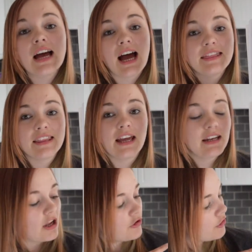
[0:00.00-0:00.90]
And
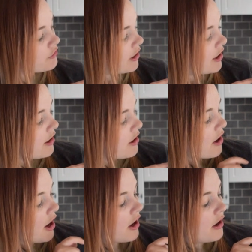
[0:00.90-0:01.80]
then another
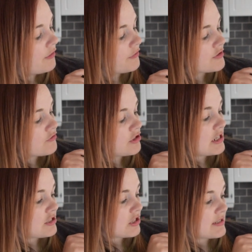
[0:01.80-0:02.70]
of
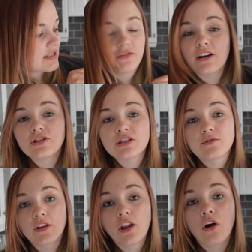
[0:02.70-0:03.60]
strategic considerations
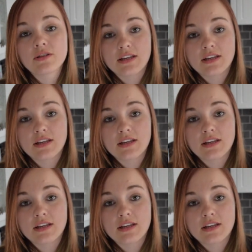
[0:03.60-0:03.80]
for the long